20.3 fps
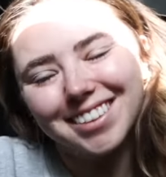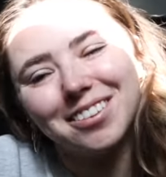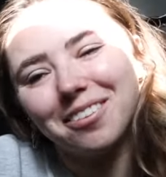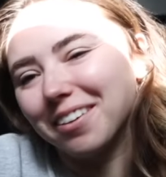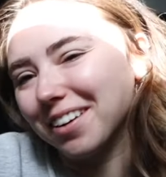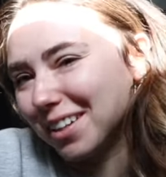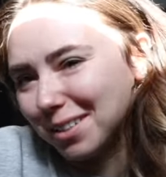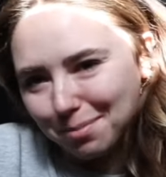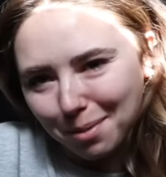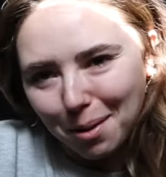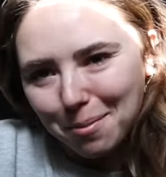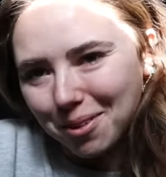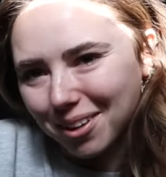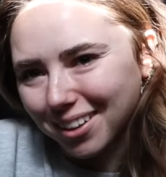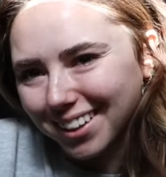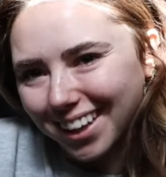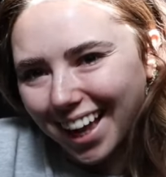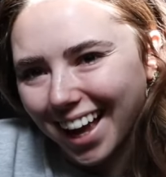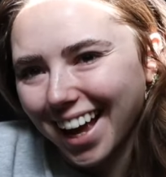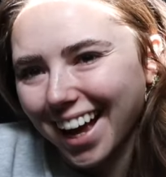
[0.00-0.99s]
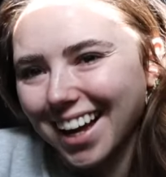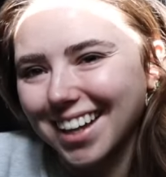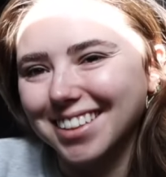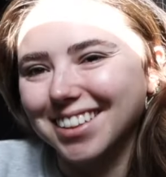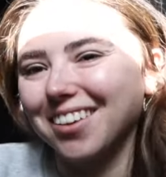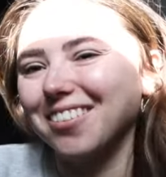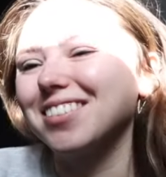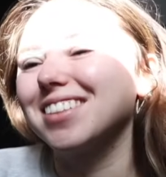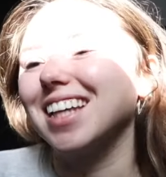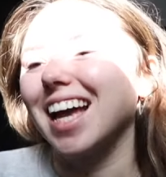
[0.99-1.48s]
So it is my birthday,
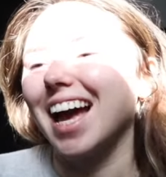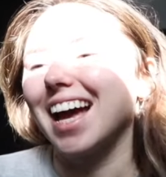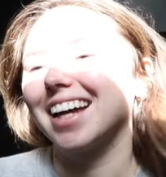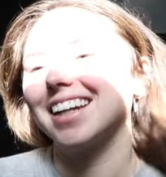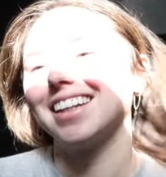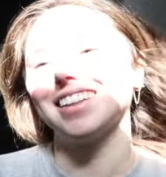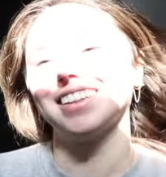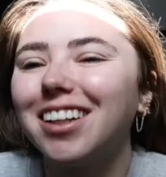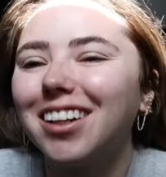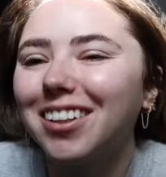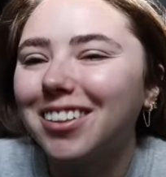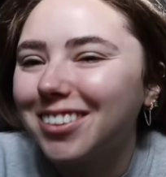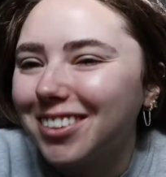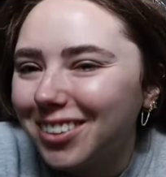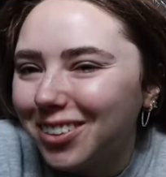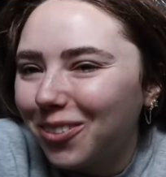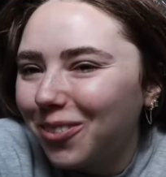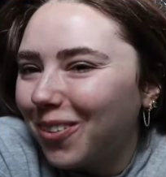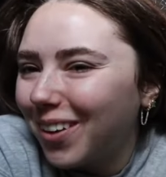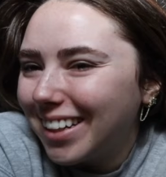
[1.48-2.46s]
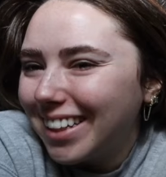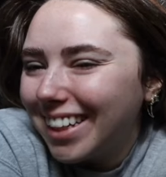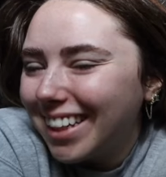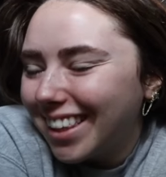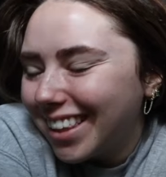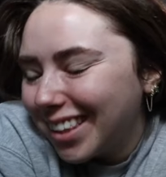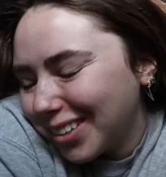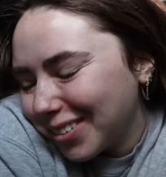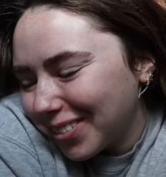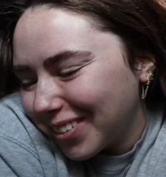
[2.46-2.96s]
as I've said. Turned
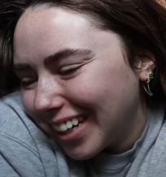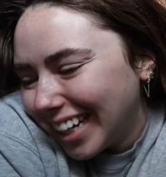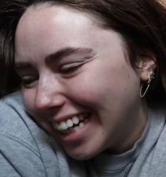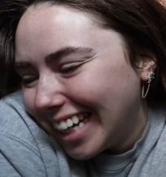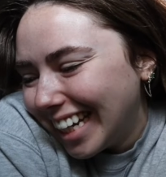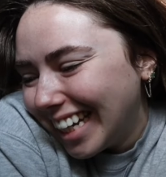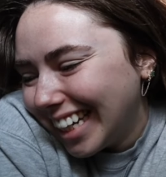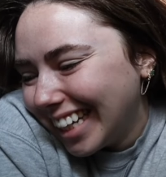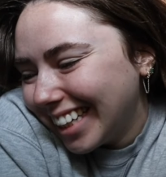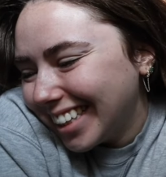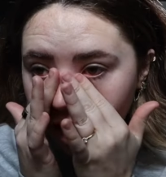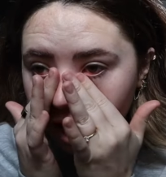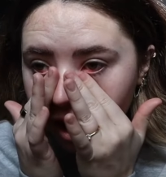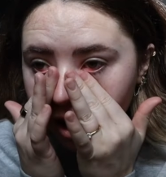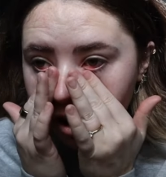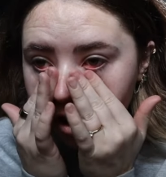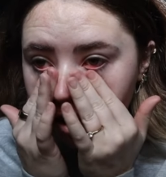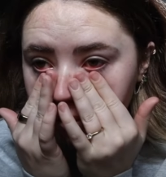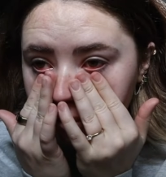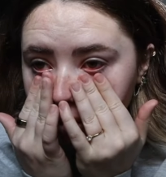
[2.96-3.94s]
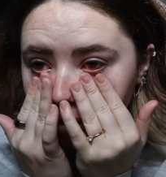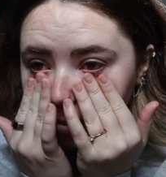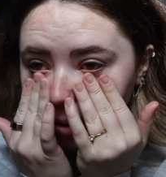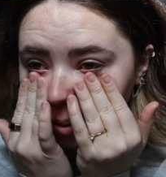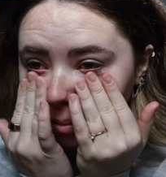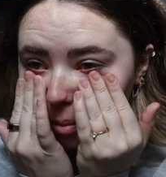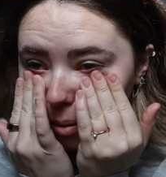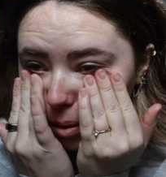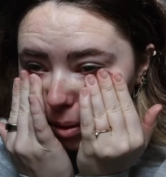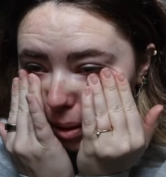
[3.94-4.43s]
twenty-three. Um,
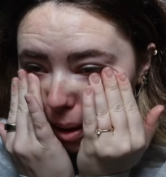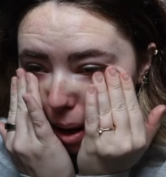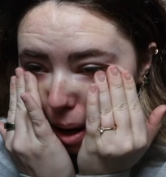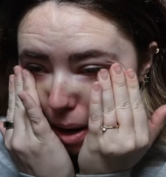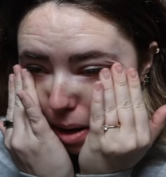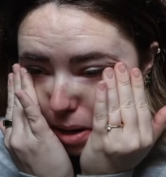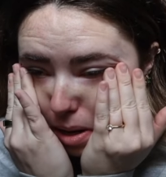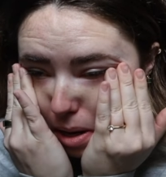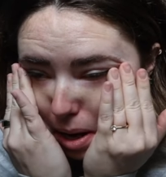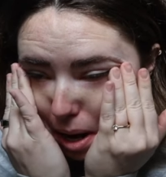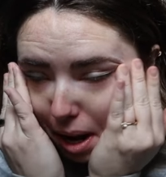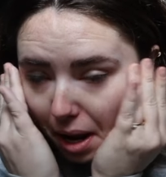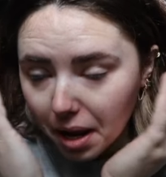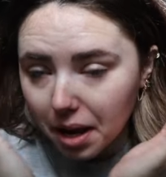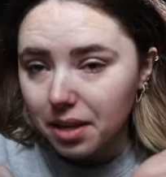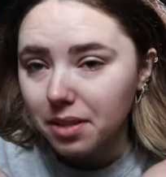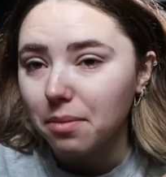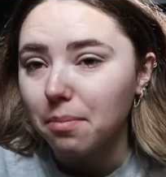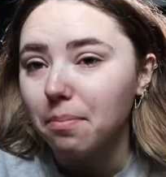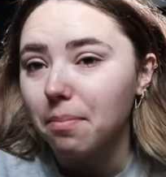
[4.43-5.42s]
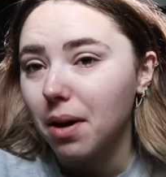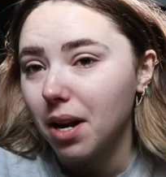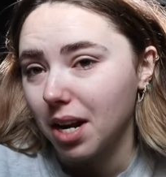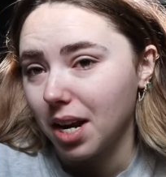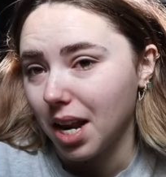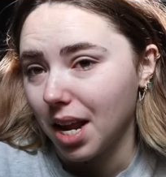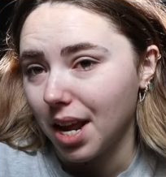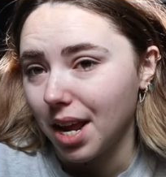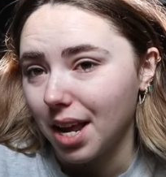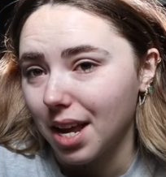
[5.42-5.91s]
my birthday today is a
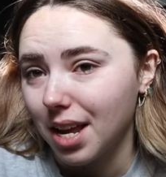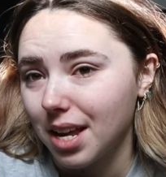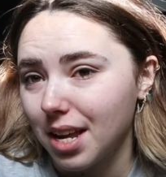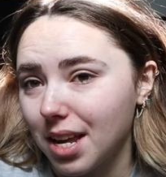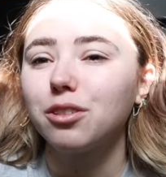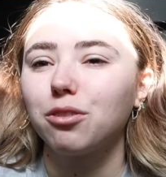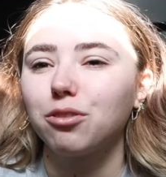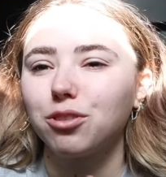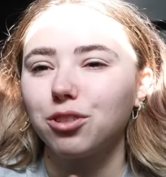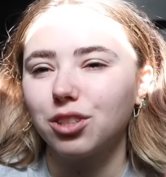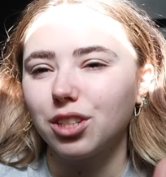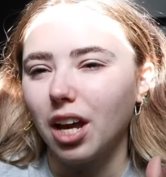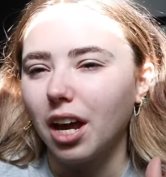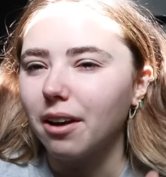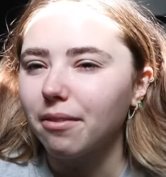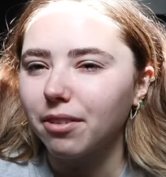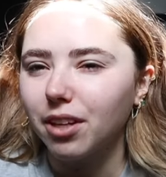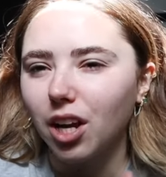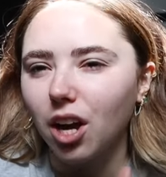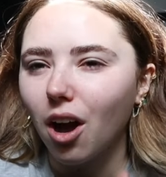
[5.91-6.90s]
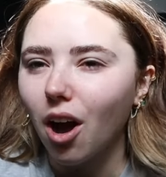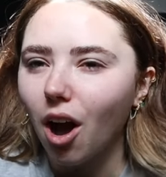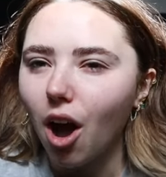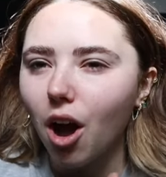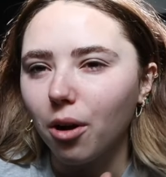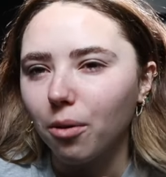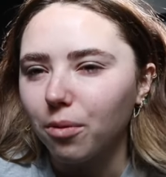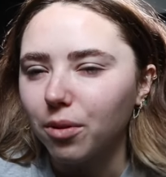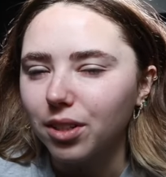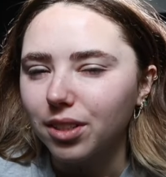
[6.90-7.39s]
Monday. So it's just kind of like an
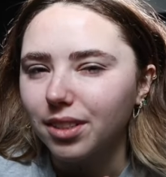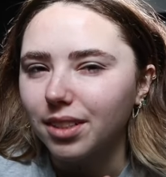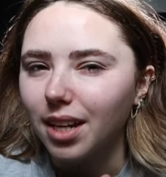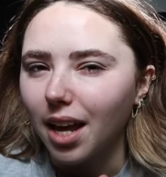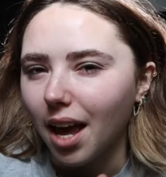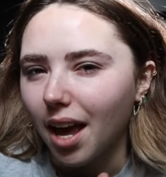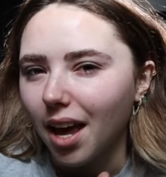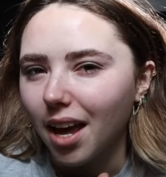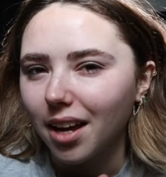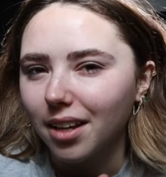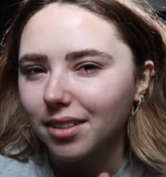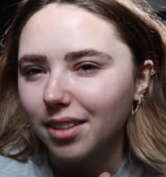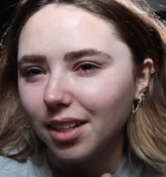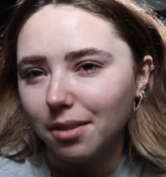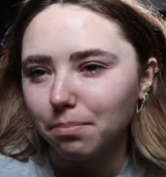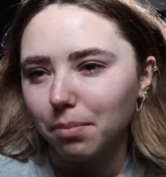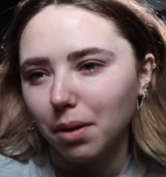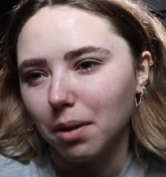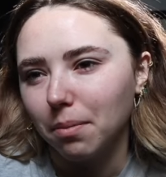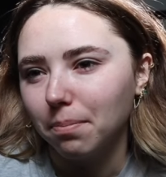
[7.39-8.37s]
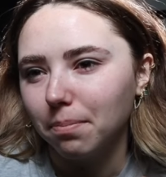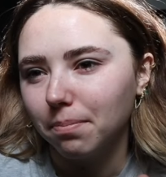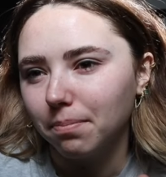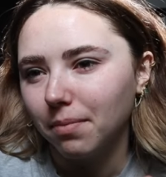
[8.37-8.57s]
awkward day to be